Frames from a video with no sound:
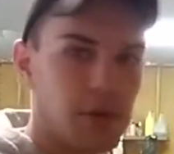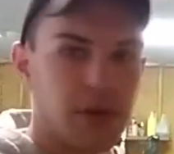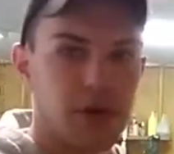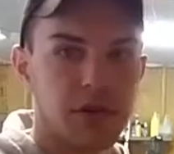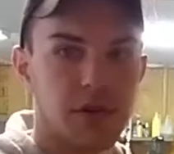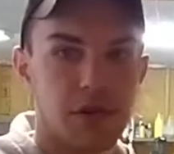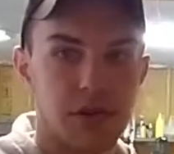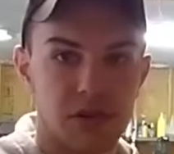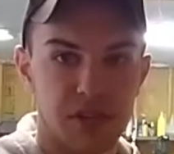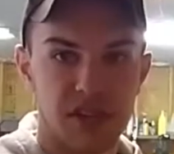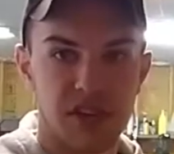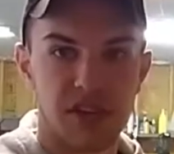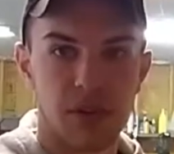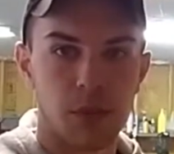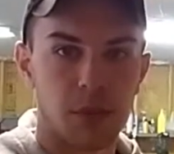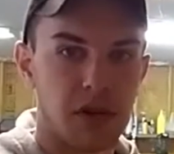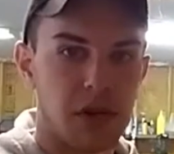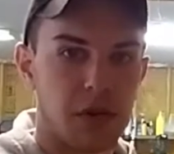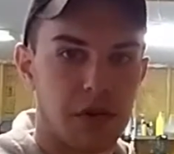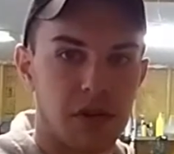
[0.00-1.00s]
works for stick
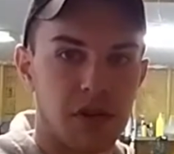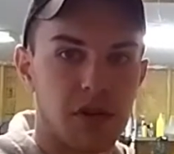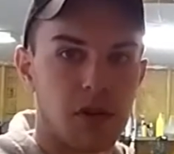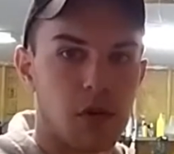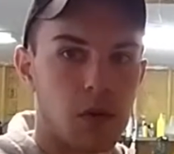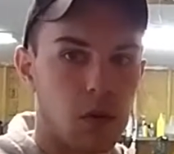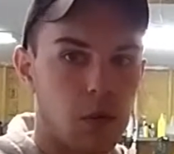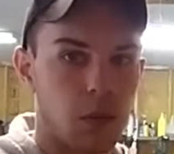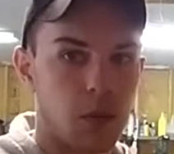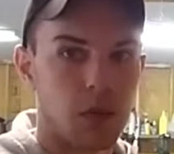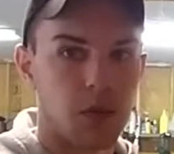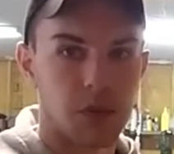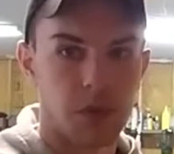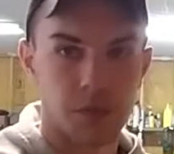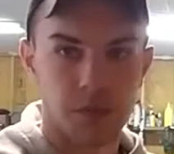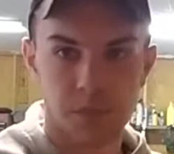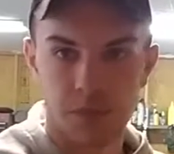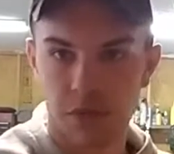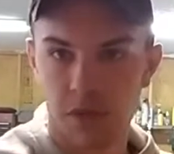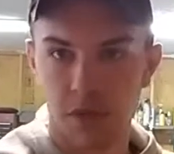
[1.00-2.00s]
welding or
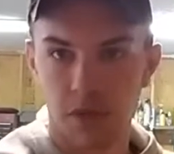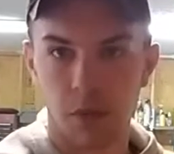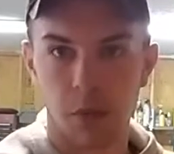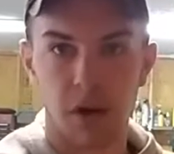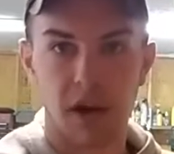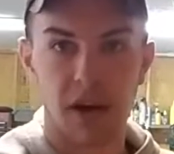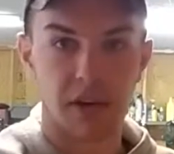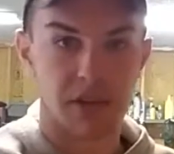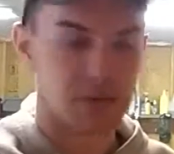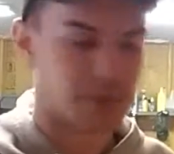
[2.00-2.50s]
wire